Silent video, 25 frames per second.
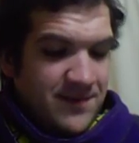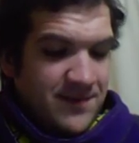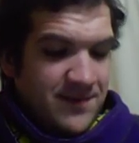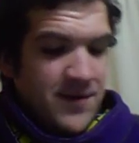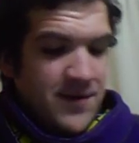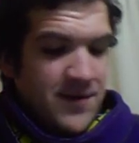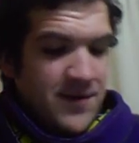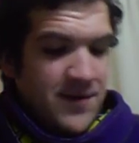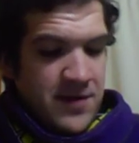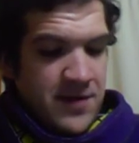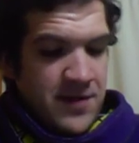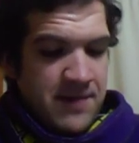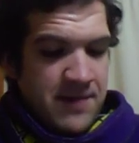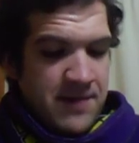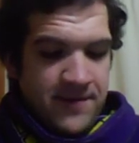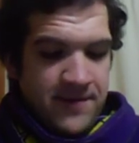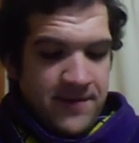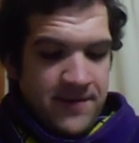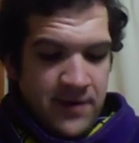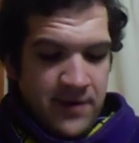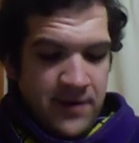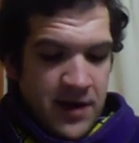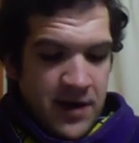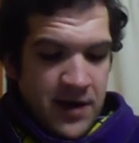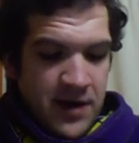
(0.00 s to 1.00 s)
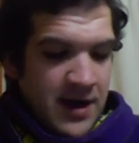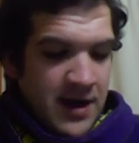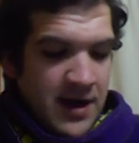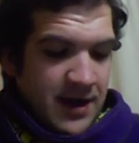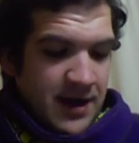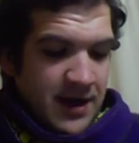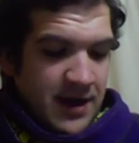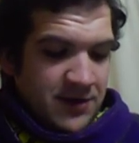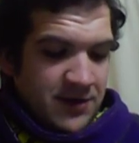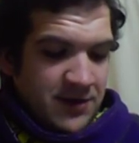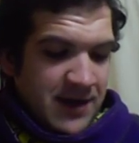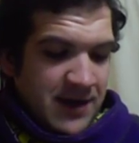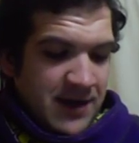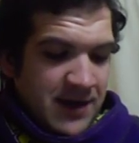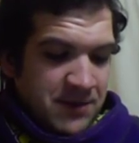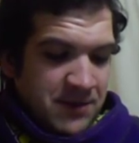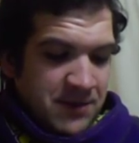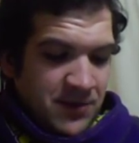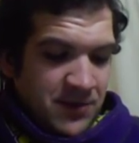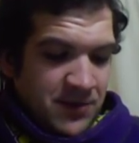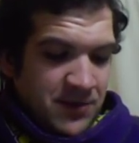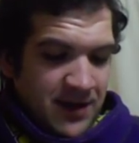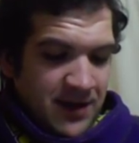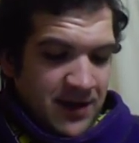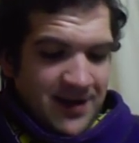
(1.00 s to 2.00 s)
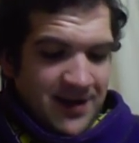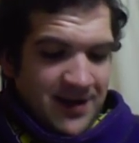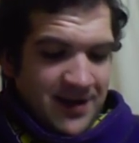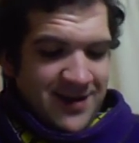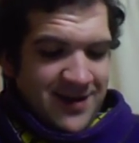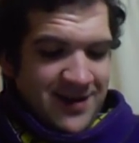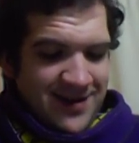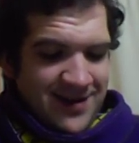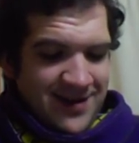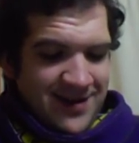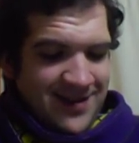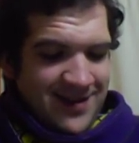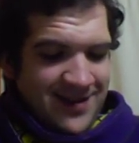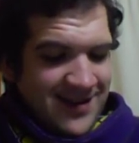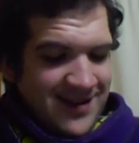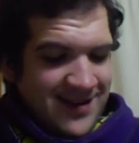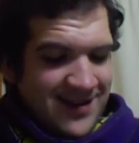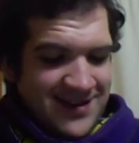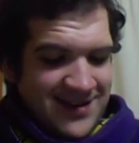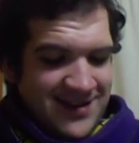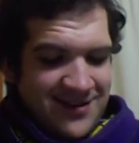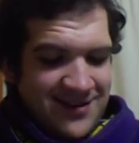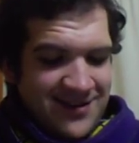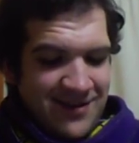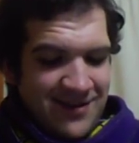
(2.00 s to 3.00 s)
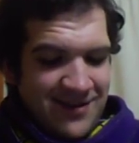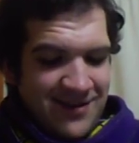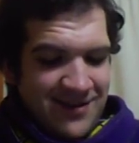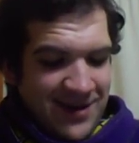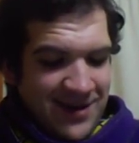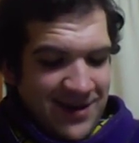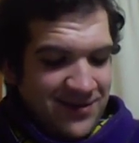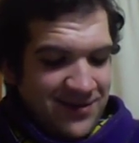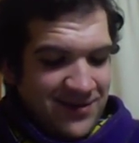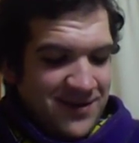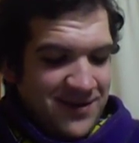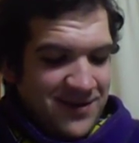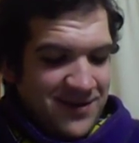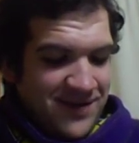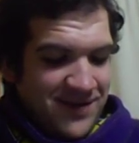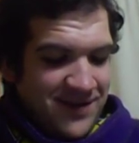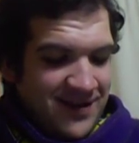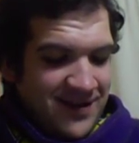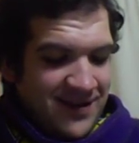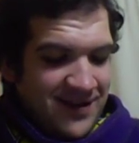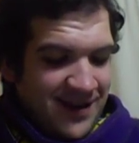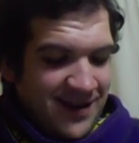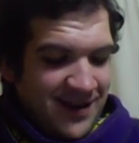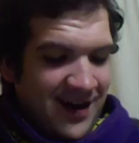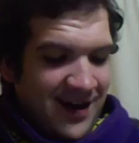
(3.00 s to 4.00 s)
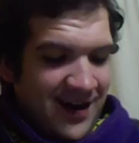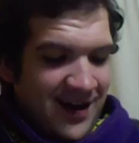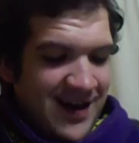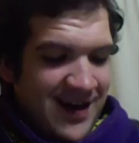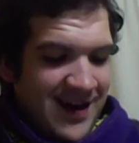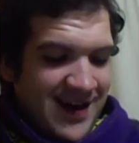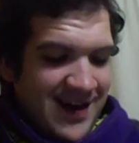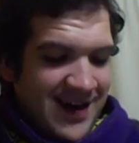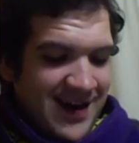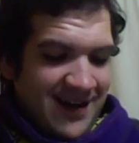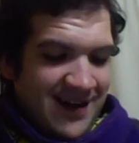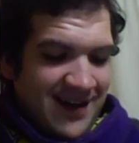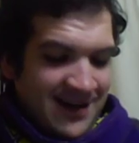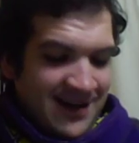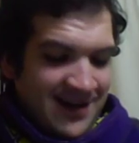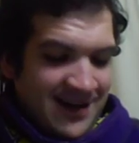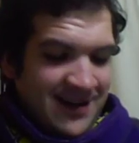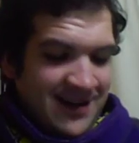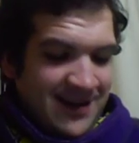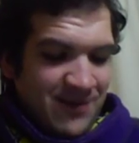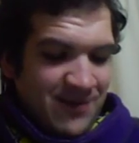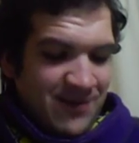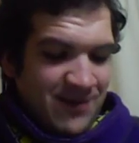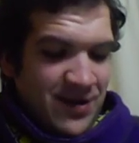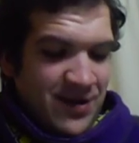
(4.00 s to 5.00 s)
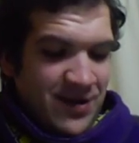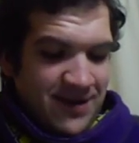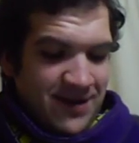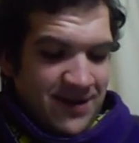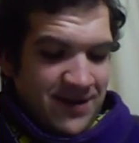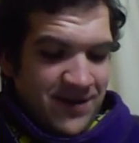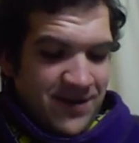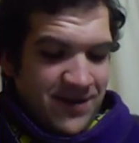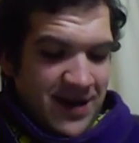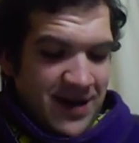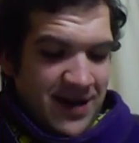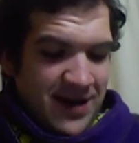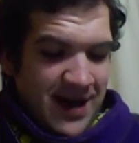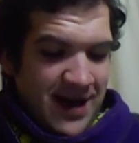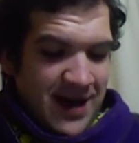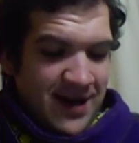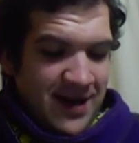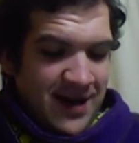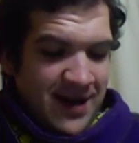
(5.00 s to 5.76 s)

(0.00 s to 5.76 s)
Heard that before. A crack between the earth and the stone about 3 feet long and hardly more than a foot high.